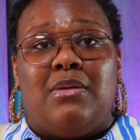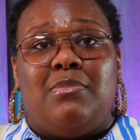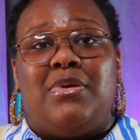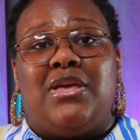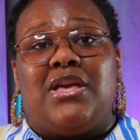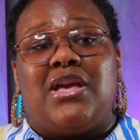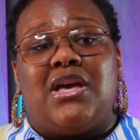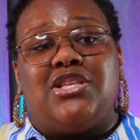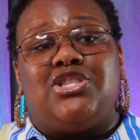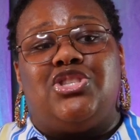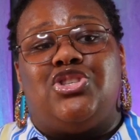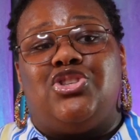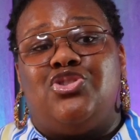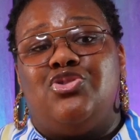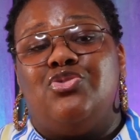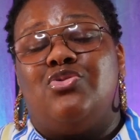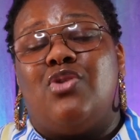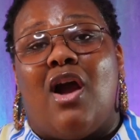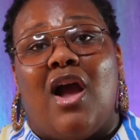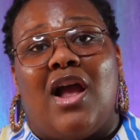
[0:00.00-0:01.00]
because
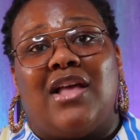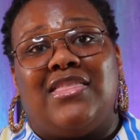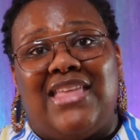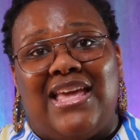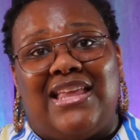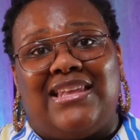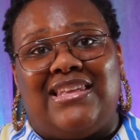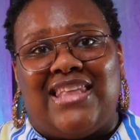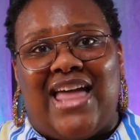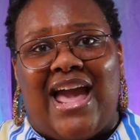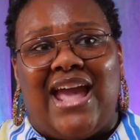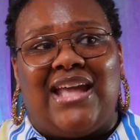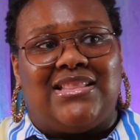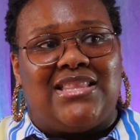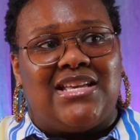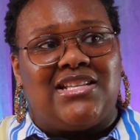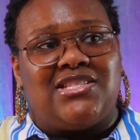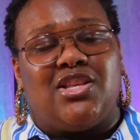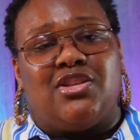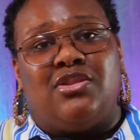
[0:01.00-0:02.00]
you are that light
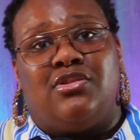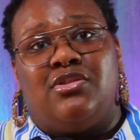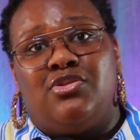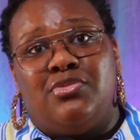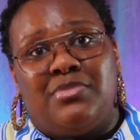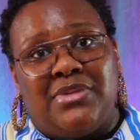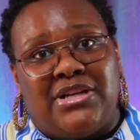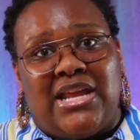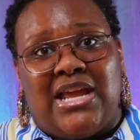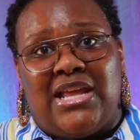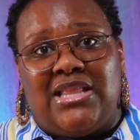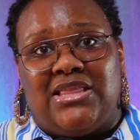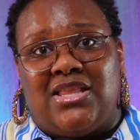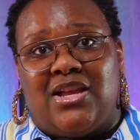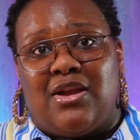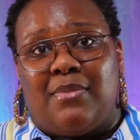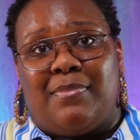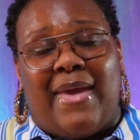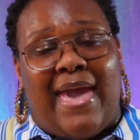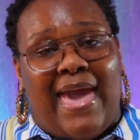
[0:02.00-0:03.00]
that's illuminating
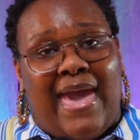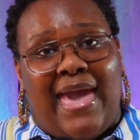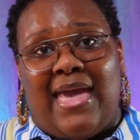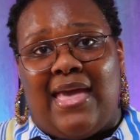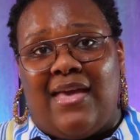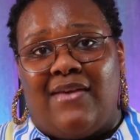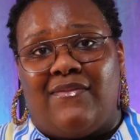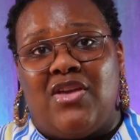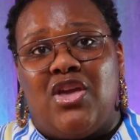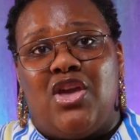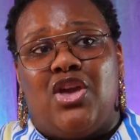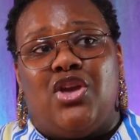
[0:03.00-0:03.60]
their path.